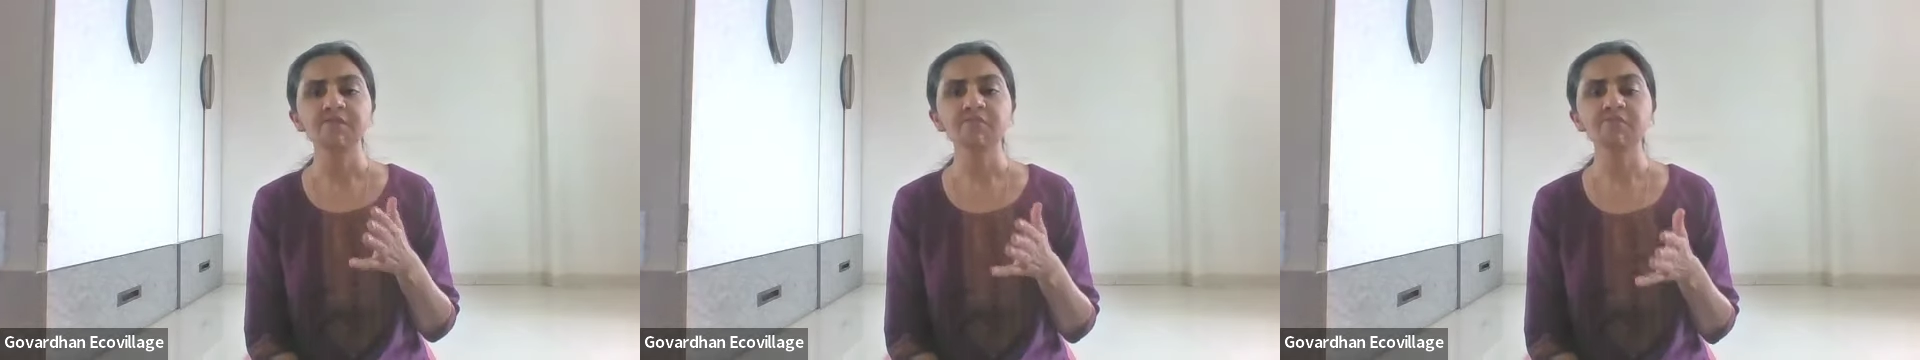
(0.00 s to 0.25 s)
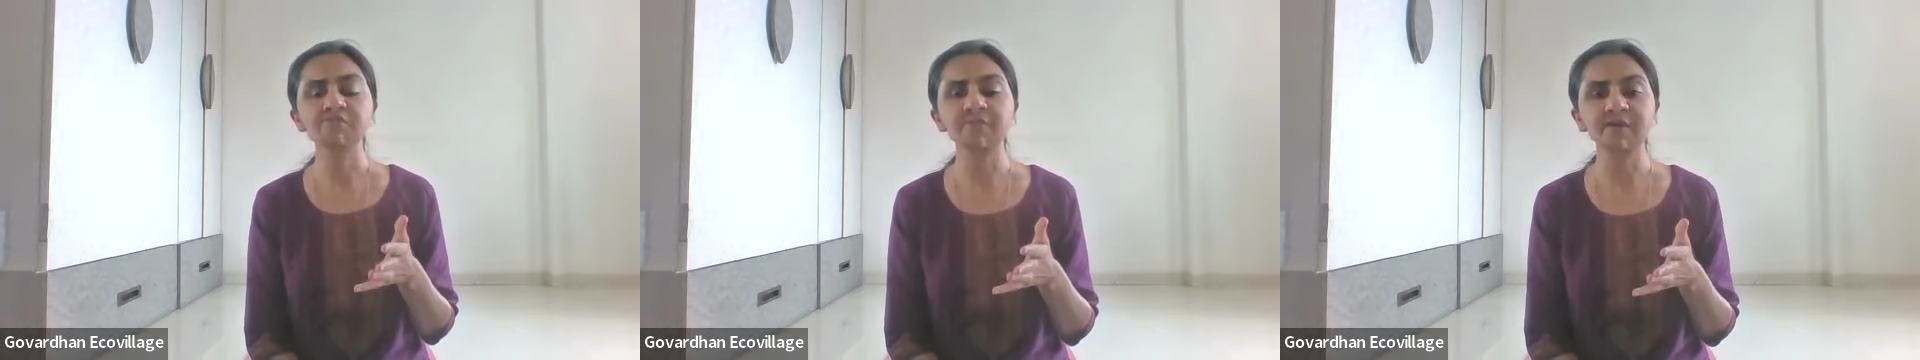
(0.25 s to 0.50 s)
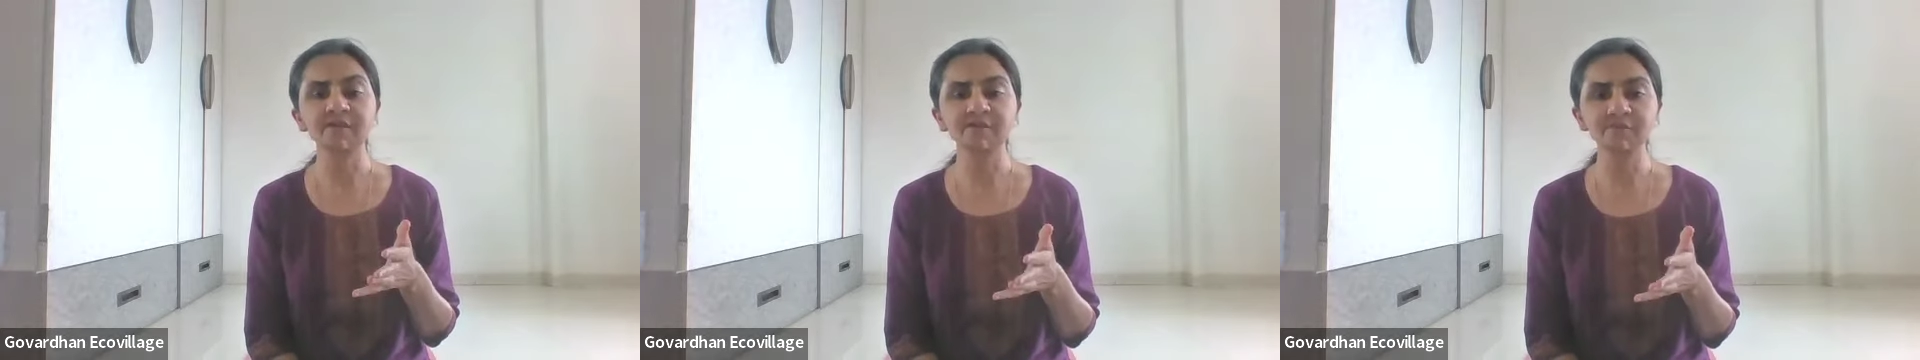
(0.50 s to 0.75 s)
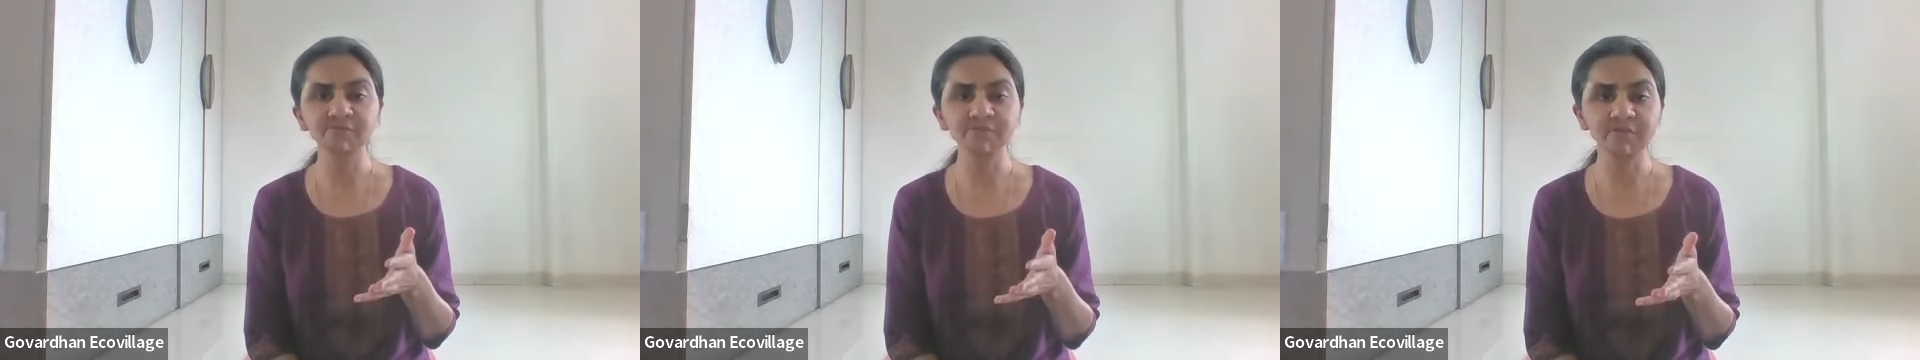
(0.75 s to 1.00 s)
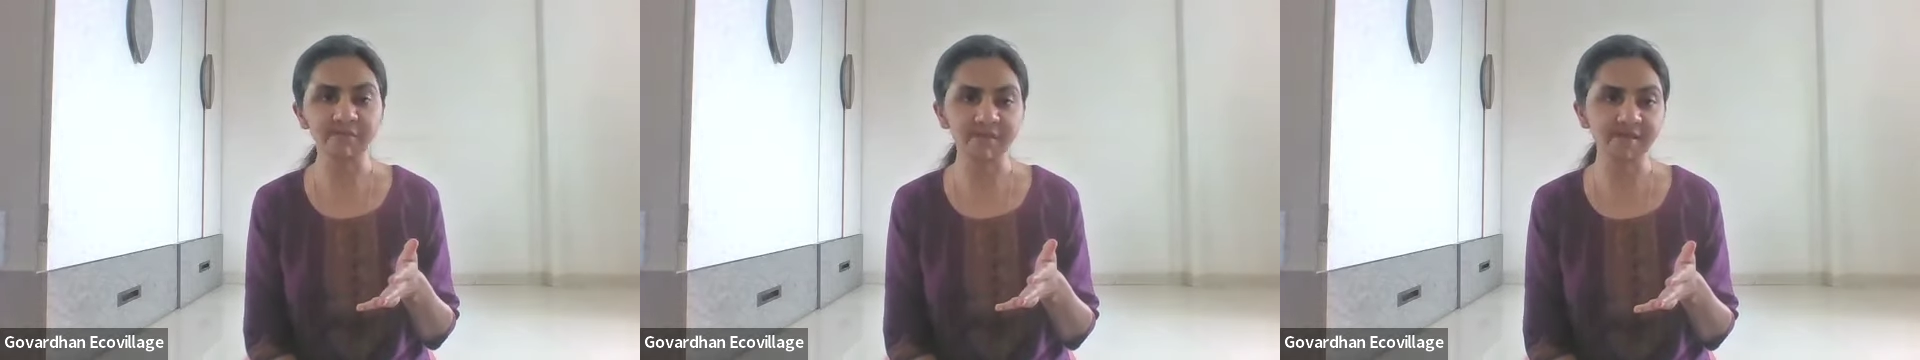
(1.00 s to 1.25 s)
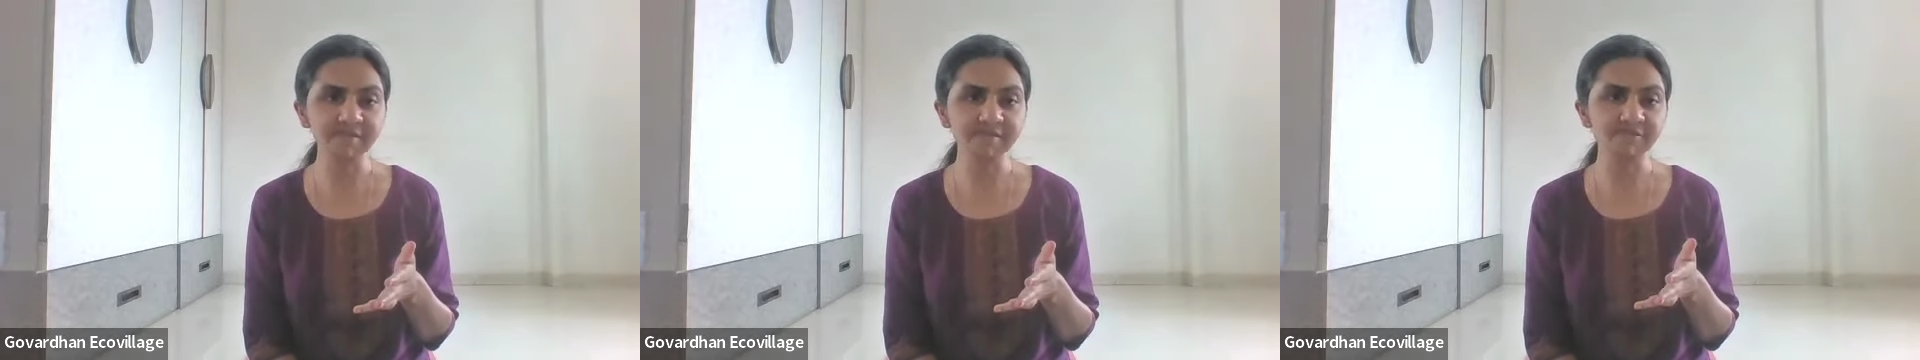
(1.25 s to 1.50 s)
those who are new to the
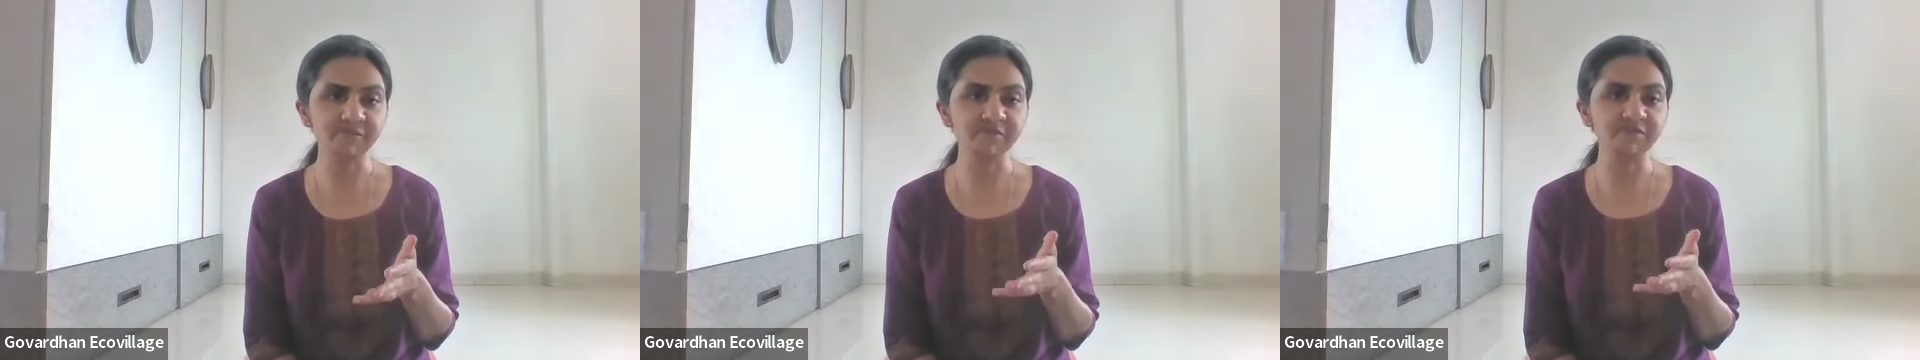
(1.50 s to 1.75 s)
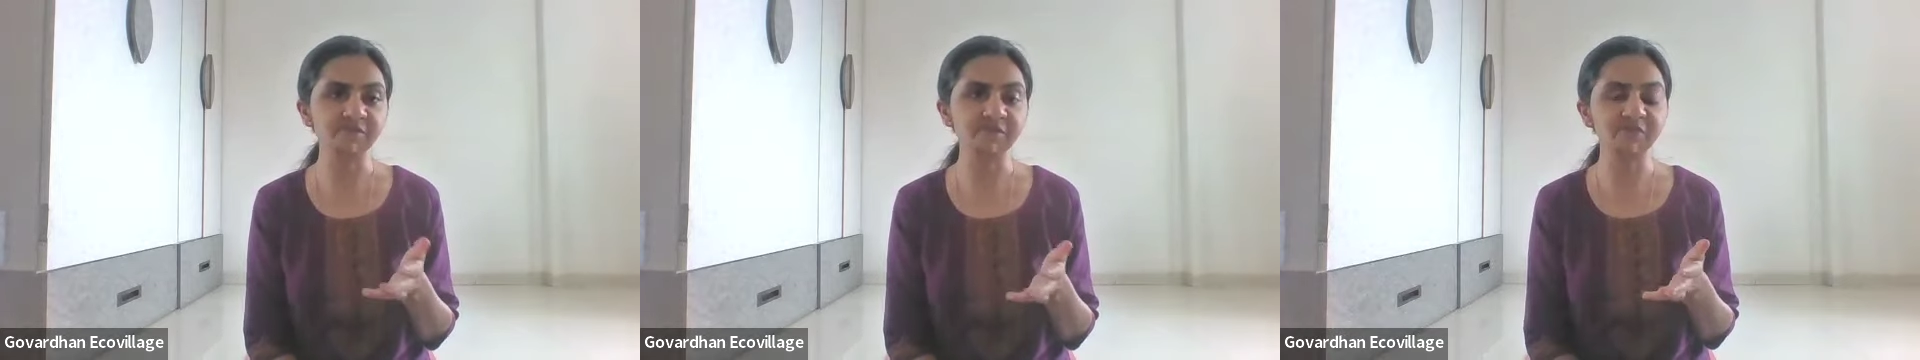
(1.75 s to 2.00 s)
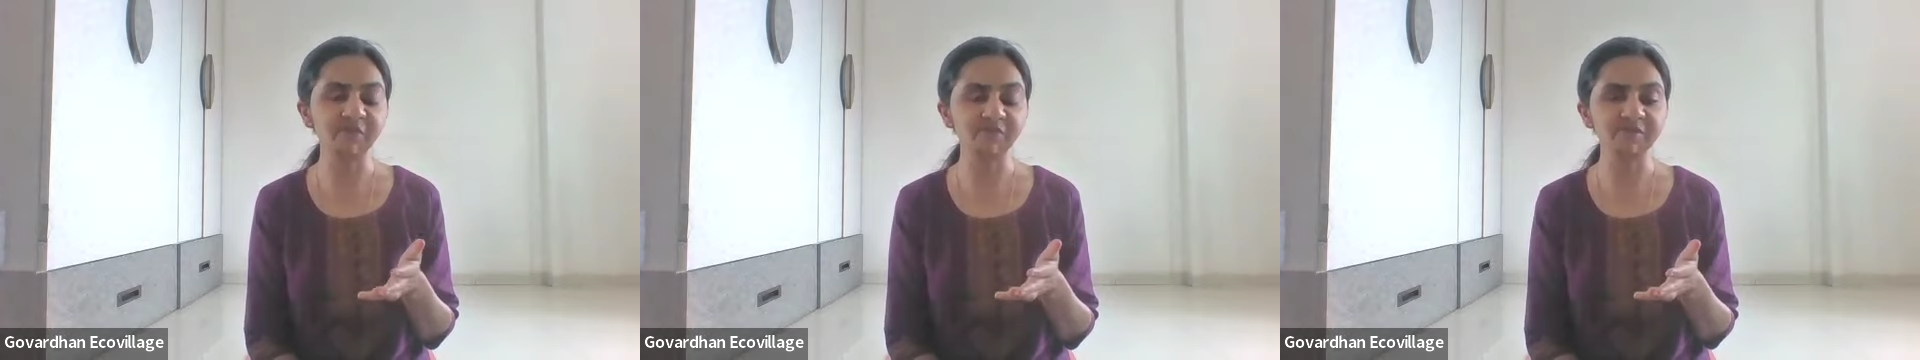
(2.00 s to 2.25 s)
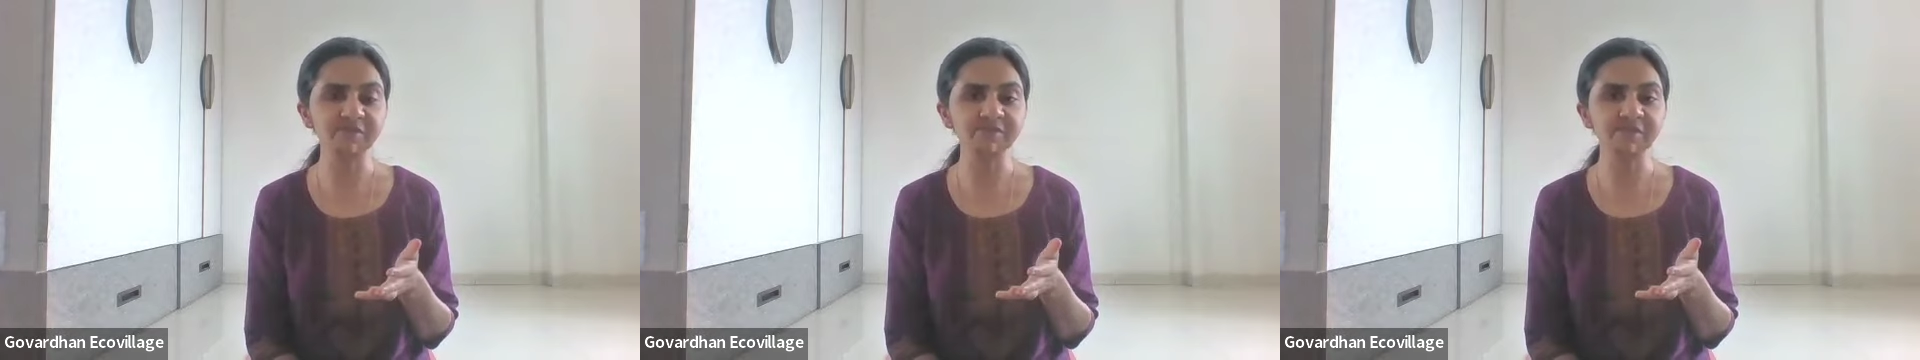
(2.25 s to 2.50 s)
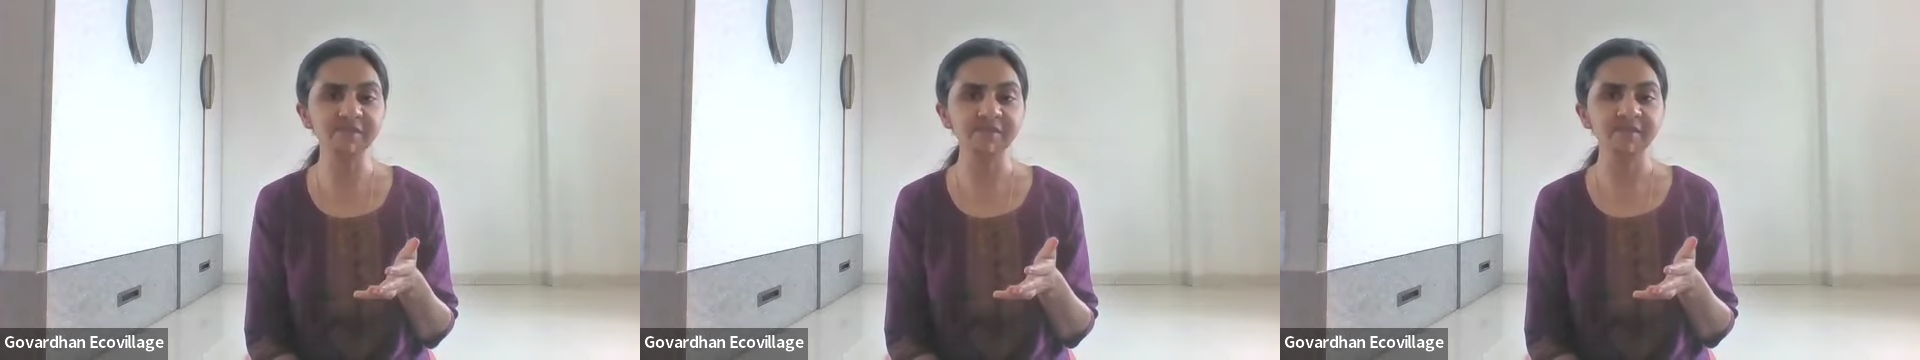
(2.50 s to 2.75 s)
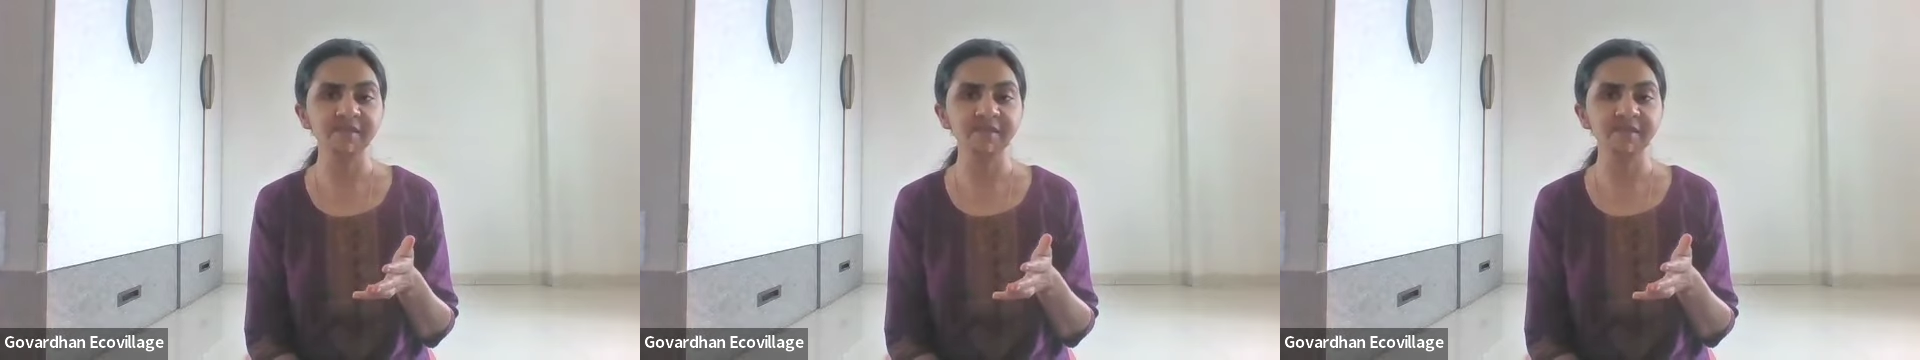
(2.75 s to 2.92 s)
class for Yoga Foundation,